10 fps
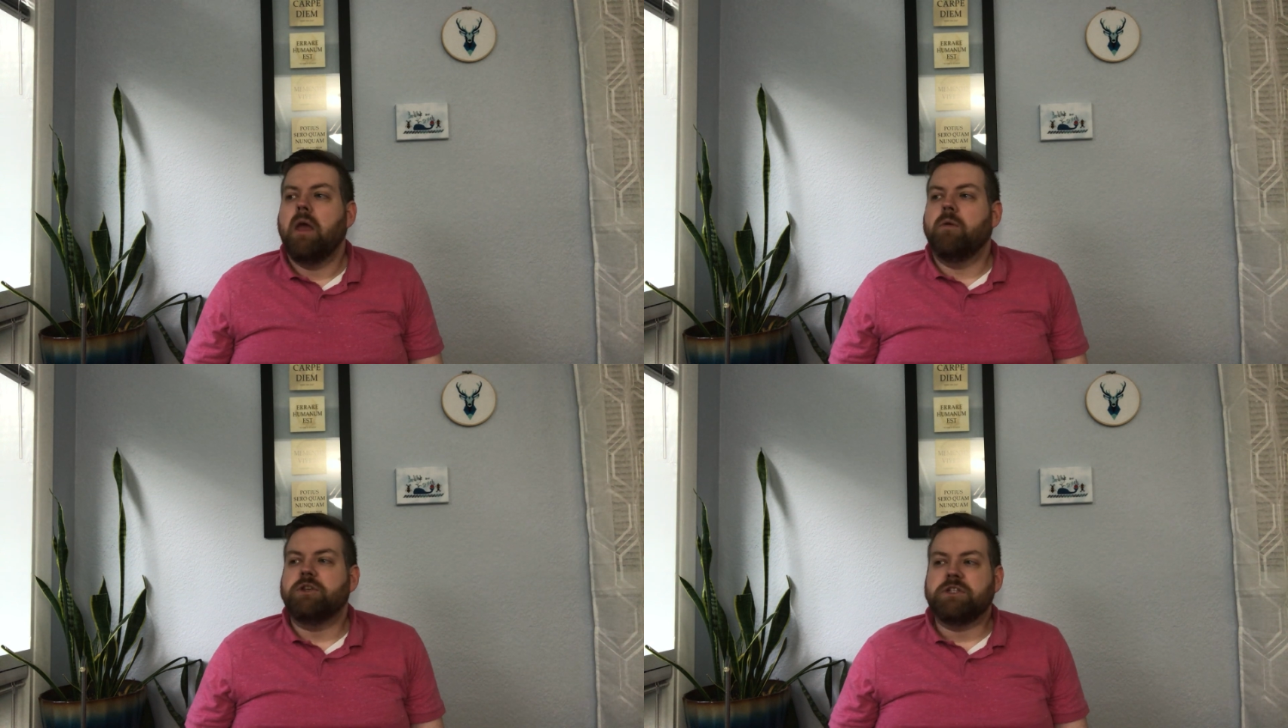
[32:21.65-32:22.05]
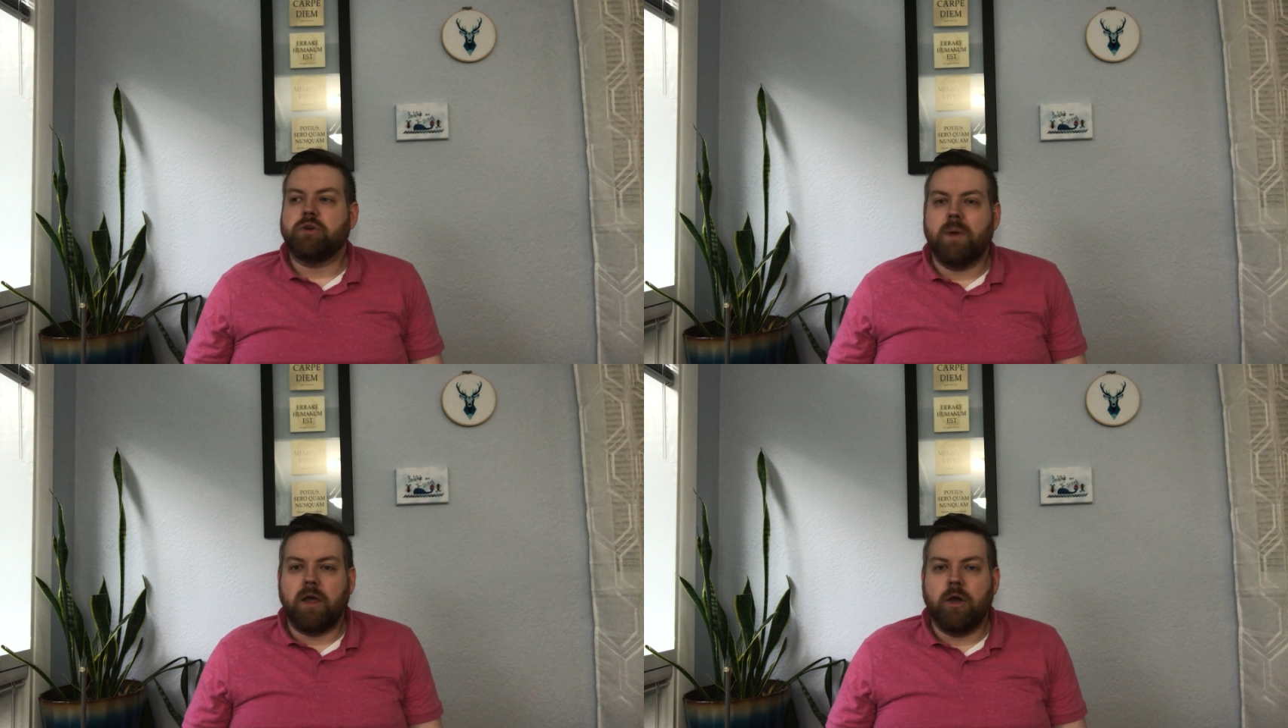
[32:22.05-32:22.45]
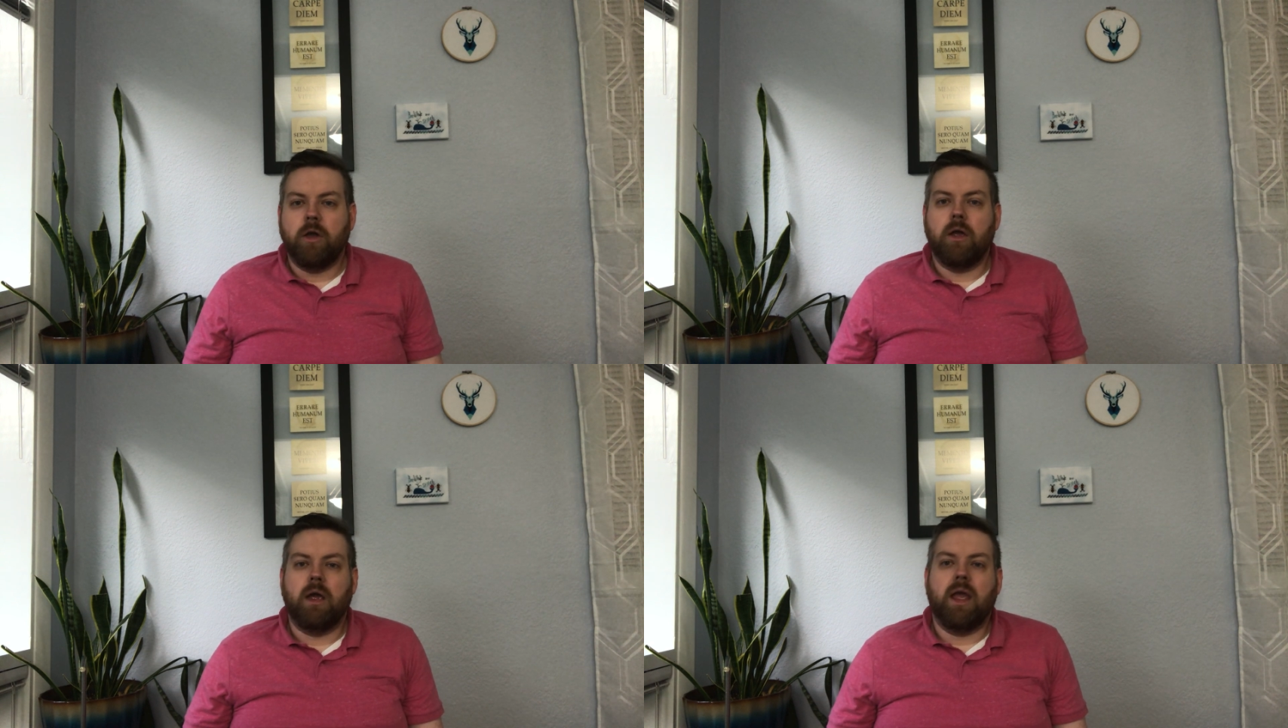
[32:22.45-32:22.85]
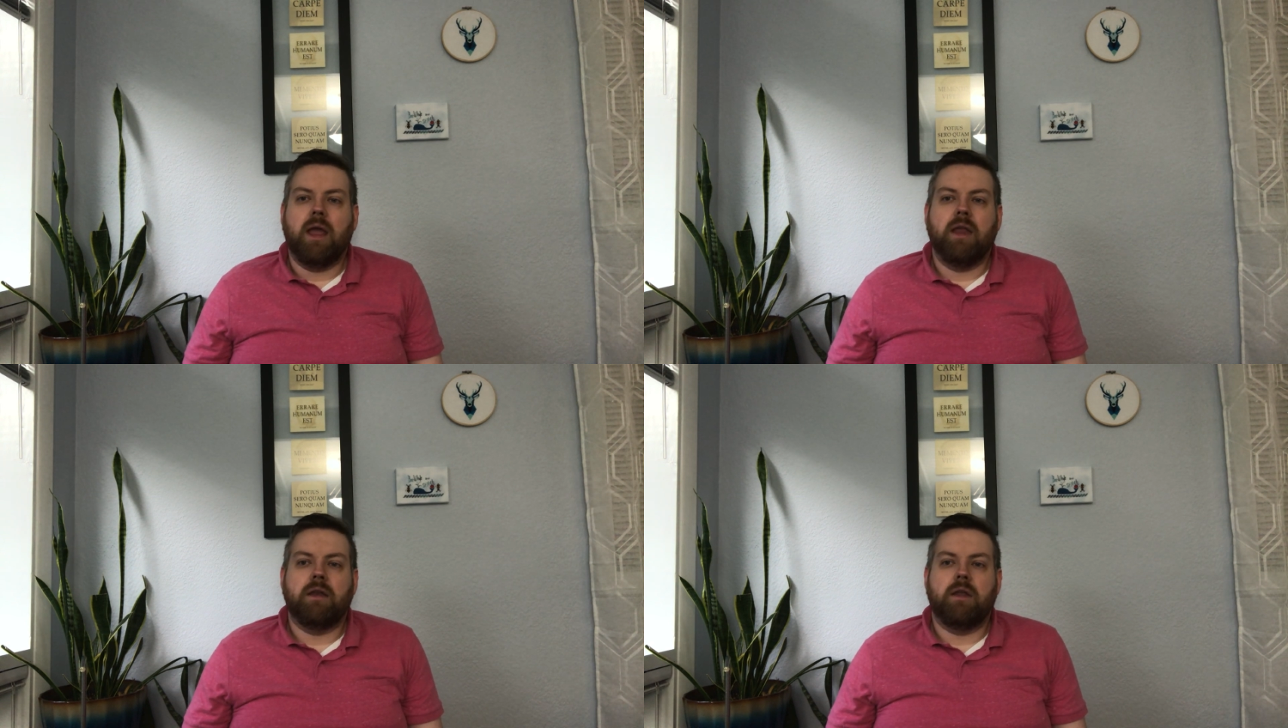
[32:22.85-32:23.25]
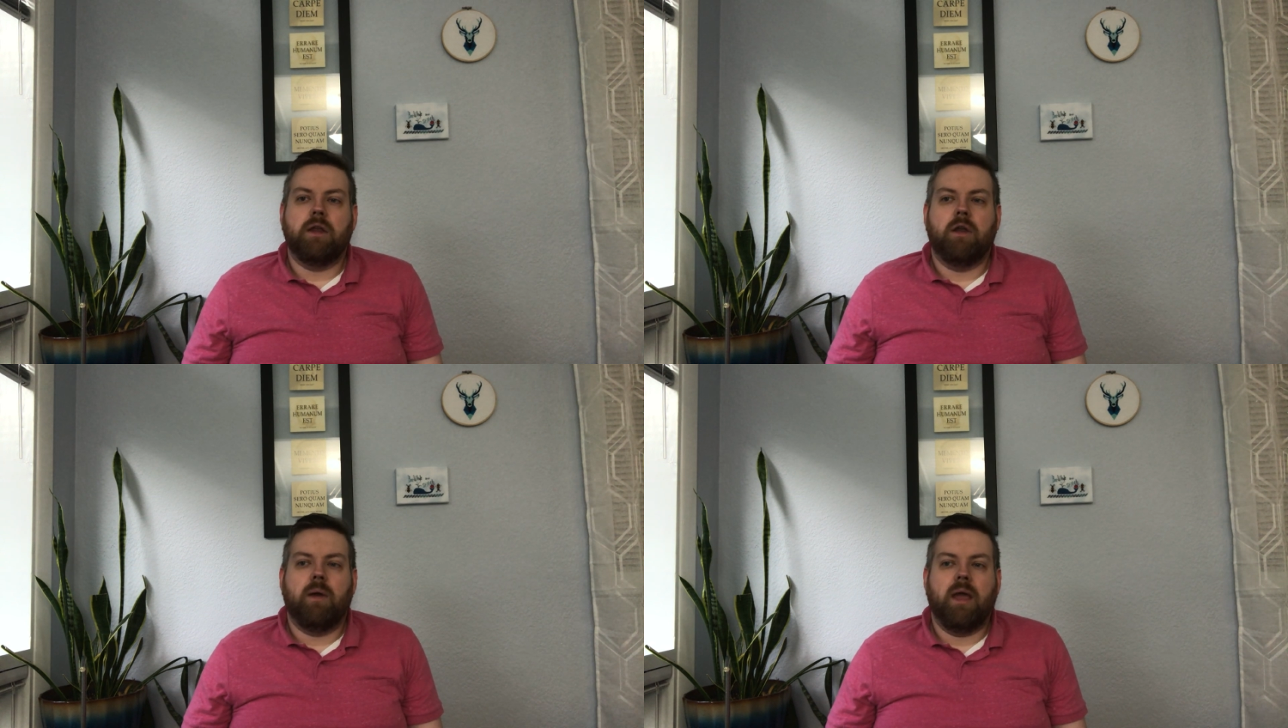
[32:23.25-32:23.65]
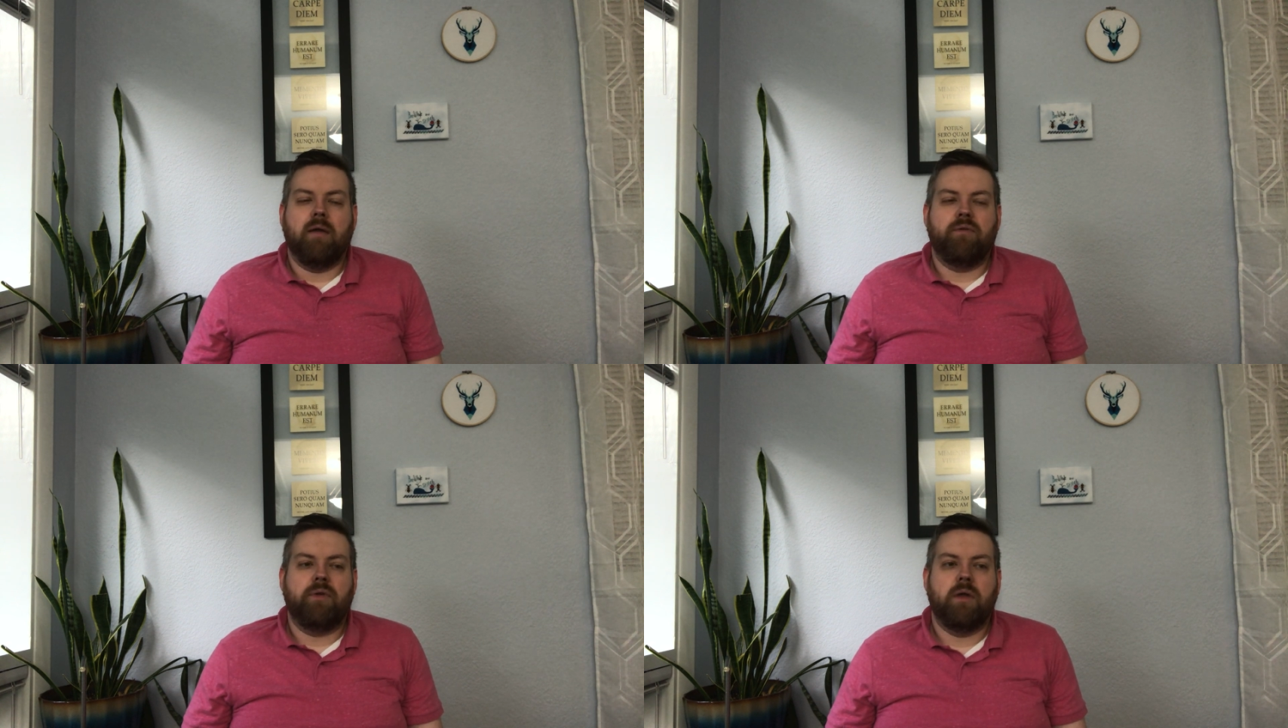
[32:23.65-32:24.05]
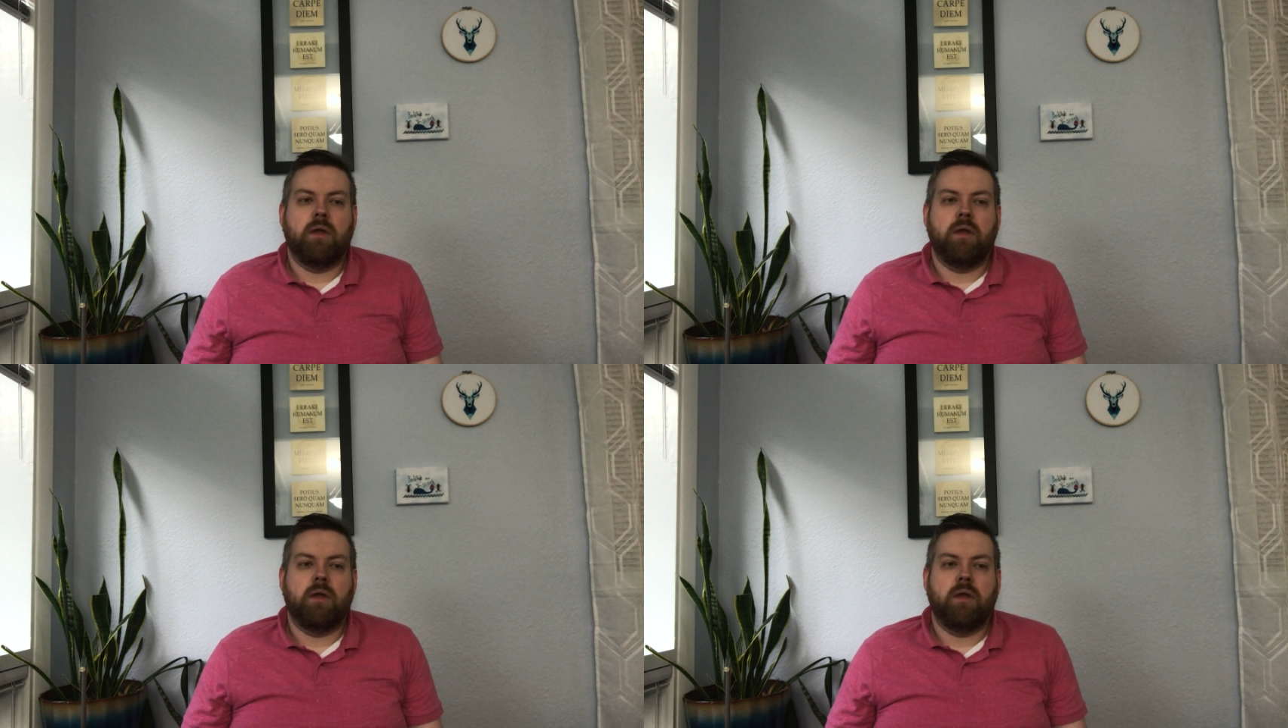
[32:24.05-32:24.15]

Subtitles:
which is quicker, and I have